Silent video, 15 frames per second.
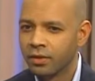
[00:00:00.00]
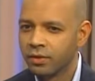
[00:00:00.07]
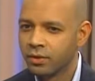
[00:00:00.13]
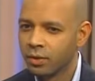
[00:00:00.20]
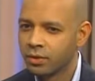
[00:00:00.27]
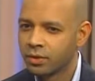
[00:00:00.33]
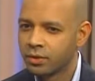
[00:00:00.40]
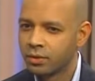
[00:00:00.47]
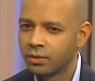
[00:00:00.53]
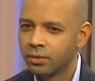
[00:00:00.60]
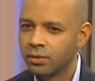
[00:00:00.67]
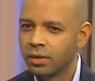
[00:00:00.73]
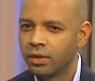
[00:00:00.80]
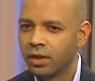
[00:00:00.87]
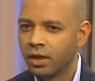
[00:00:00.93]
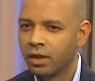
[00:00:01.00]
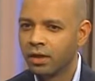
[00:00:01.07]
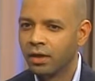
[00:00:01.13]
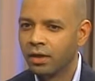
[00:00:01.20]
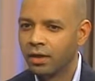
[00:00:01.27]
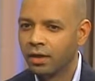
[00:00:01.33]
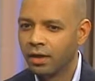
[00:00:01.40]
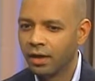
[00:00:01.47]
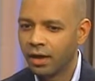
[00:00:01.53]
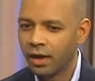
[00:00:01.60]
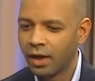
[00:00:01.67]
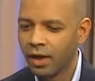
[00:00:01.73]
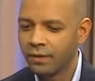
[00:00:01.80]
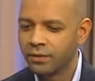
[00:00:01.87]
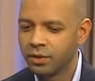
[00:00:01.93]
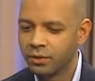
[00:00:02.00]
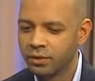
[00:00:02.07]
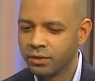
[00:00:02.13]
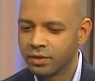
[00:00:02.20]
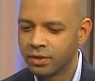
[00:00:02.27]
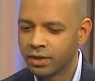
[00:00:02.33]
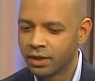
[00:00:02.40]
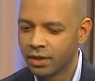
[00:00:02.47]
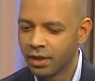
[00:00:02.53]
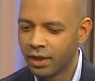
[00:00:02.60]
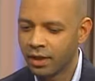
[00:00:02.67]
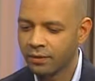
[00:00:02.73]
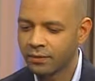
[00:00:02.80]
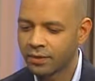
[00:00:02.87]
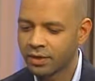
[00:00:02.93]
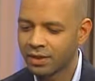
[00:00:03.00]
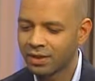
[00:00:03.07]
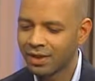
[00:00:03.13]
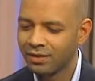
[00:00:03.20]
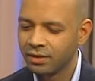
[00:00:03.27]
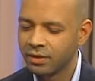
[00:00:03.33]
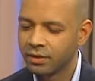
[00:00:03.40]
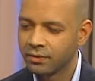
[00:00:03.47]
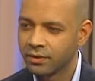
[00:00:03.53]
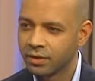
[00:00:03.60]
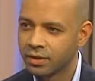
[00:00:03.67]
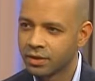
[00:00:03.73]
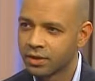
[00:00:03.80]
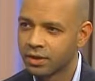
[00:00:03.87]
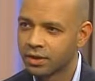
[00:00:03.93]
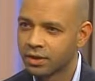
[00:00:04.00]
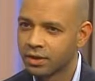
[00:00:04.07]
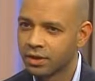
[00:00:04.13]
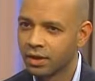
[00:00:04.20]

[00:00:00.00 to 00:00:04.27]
Those two avenues have slightly different